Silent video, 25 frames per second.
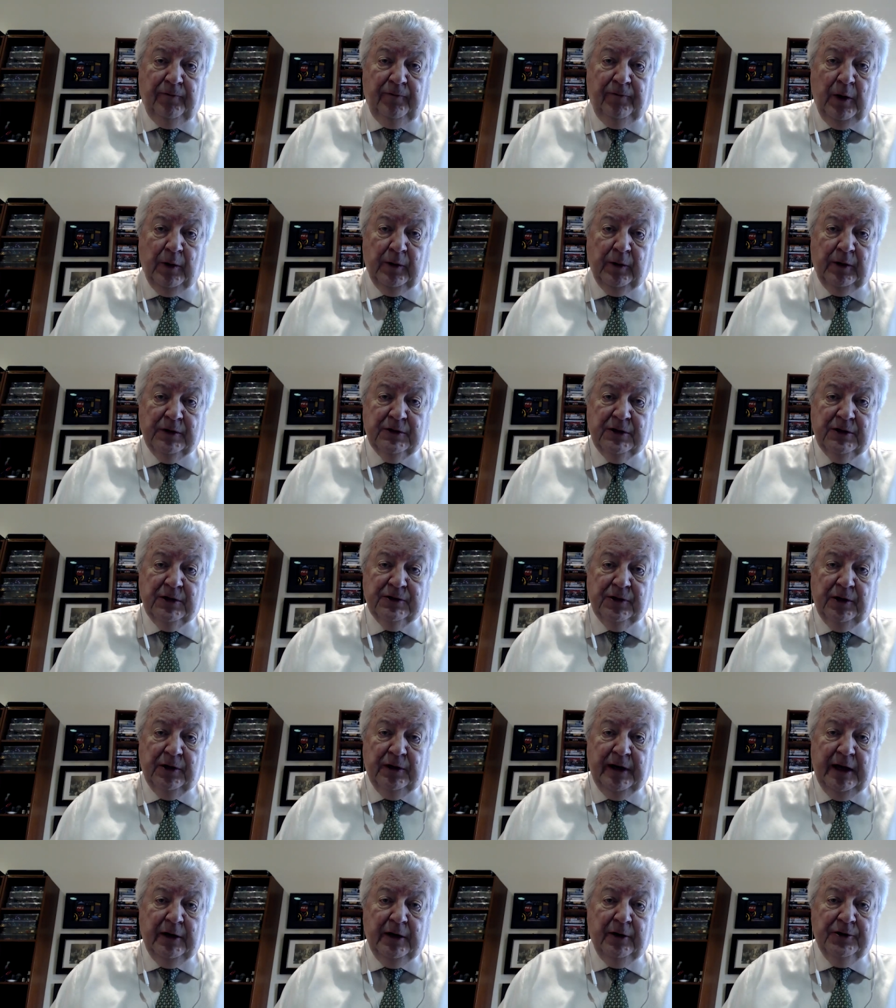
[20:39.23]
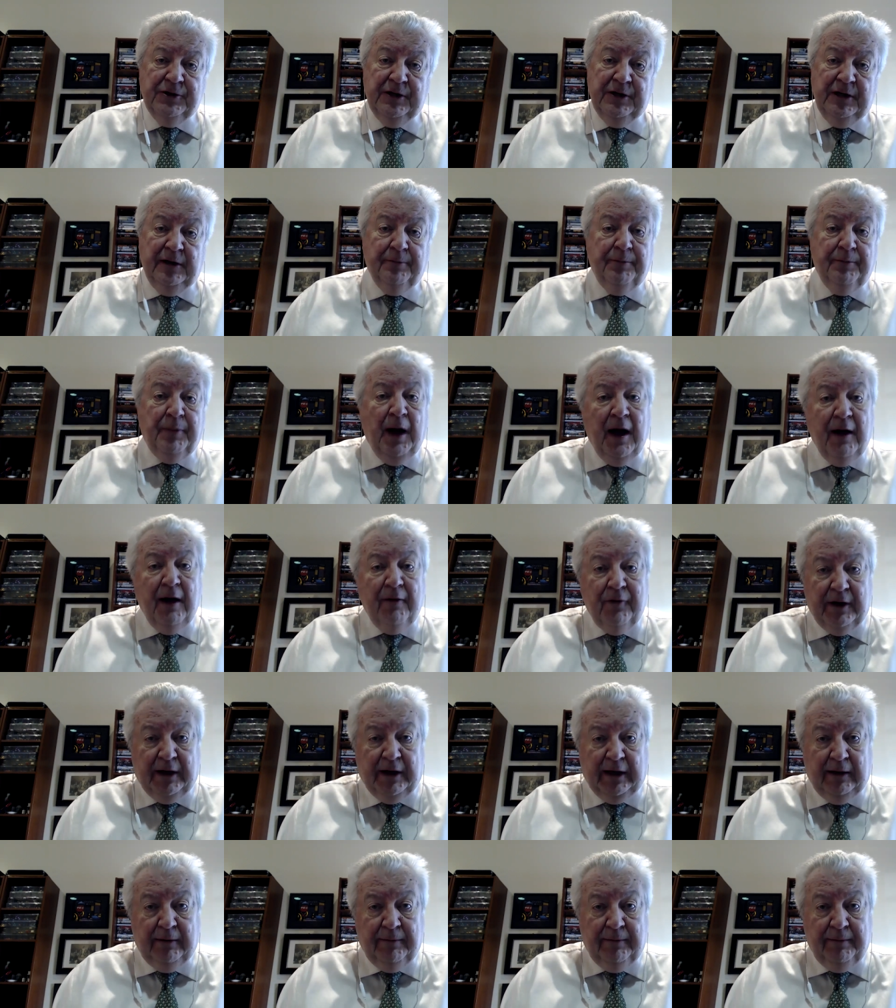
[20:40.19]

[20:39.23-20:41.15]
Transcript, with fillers: focuses on energy and poverty.